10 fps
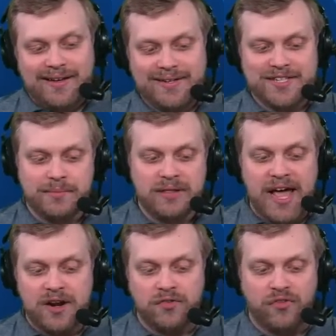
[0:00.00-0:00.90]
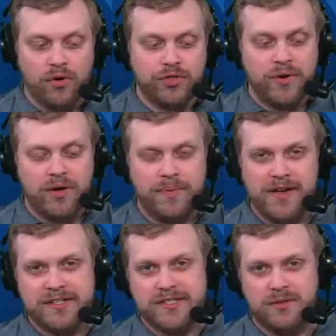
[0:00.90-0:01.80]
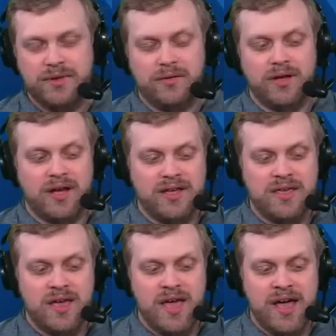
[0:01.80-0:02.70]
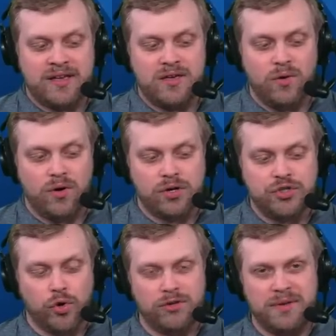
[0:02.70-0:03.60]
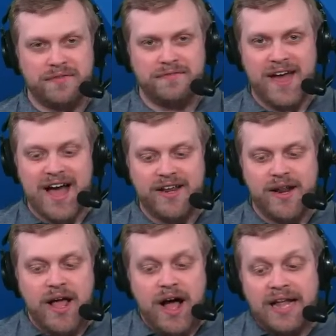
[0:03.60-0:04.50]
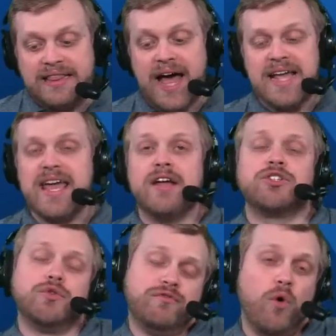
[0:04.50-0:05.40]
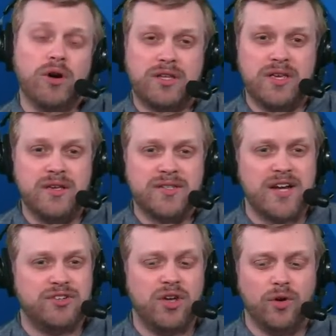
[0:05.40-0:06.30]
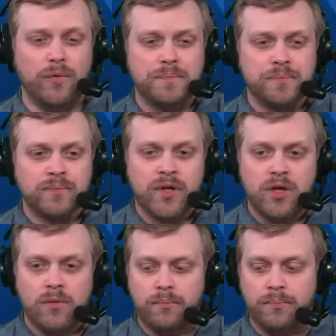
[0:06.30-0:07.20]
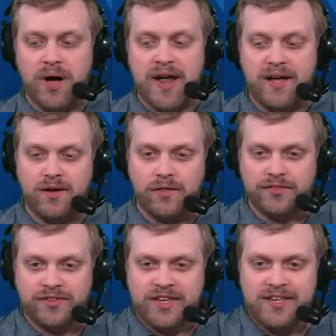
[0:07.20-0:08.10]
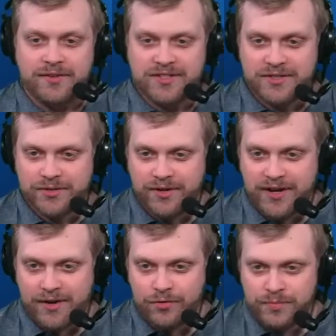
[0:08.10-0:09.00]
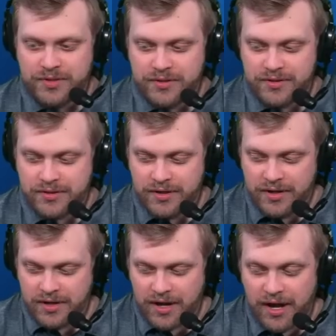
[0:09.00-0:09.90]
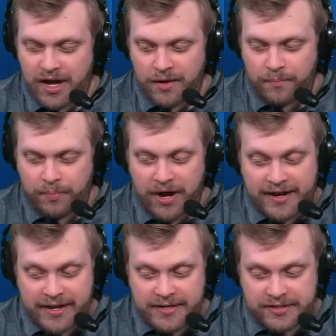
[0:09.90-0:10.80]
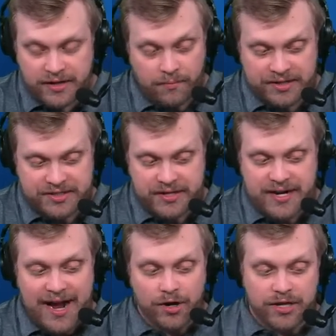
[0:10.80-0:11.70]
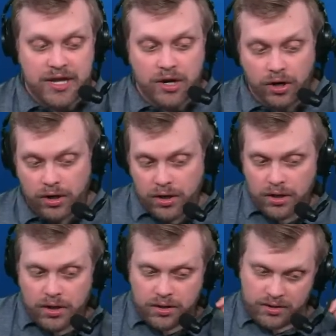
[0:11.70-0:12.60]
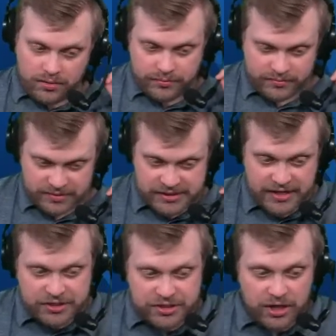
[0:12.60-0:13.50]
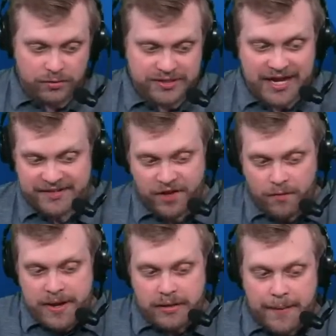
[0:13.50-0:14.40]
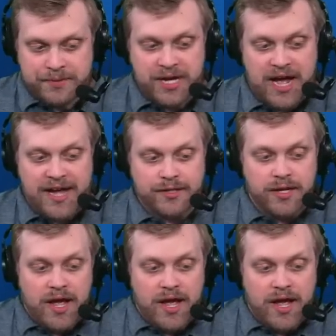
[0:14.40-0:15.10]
some later fourth-round picks, Emil uh, Ekior, Jordan McFadden. I like Andrew Voorhees. I do. But, oh, the tequila's on screen now. Oopsies. Uh, but he's going to miss the entire year. You know, City So's got developmental upside.